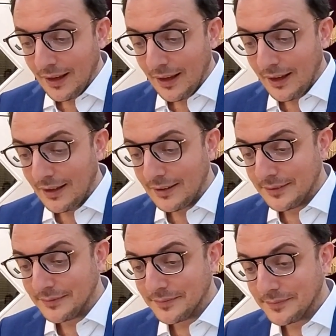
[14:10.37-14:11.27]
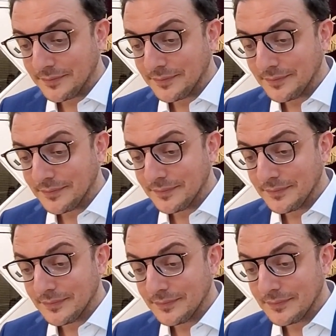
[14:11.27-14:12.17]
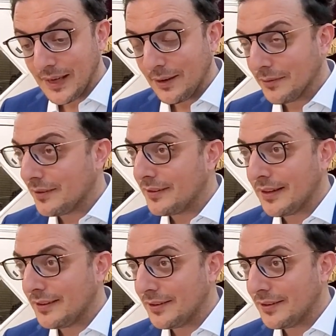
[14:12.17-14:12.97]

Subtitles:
I don't attend